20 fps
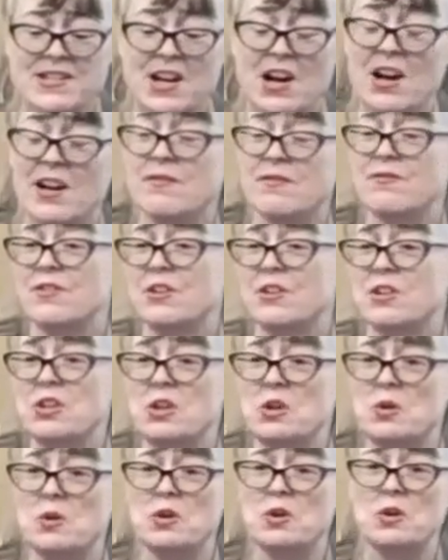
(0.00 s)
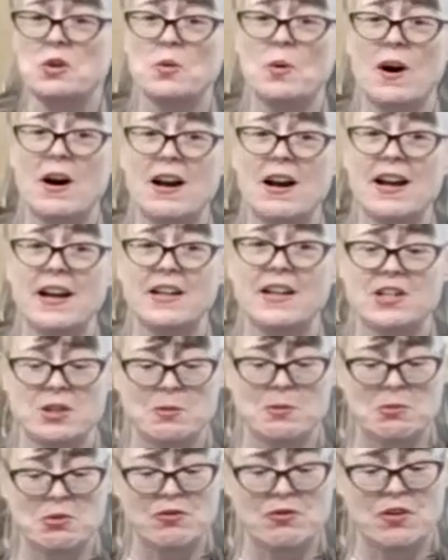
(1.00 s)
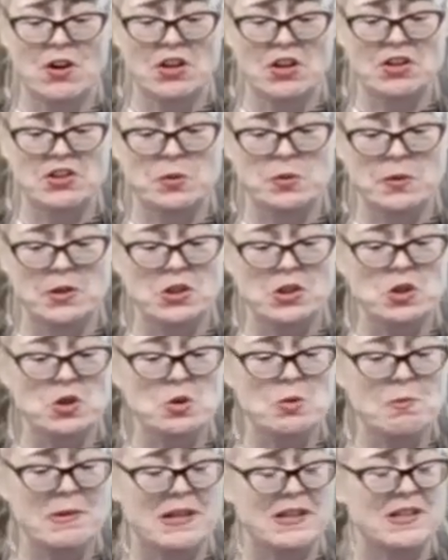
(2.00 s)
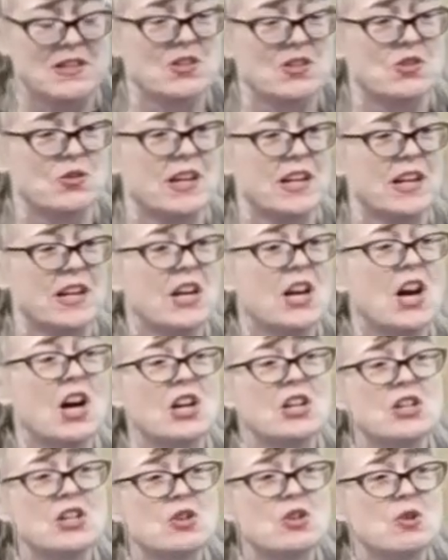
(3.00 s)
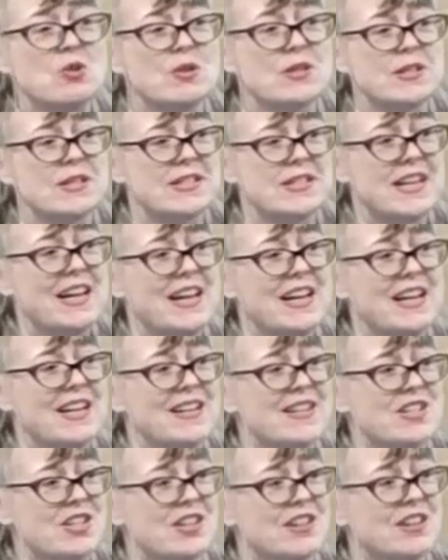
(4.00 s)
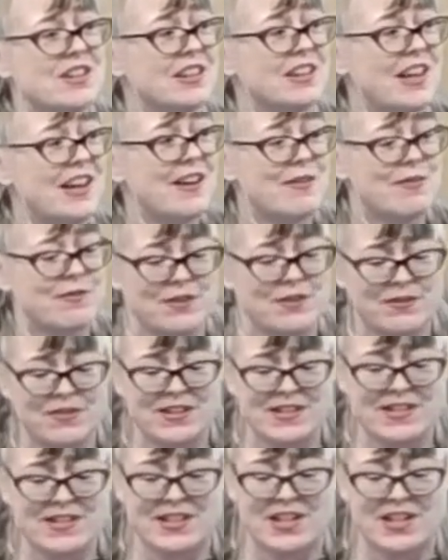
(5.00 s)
time for UUI to move on to a new ministry, a new stage in the life of this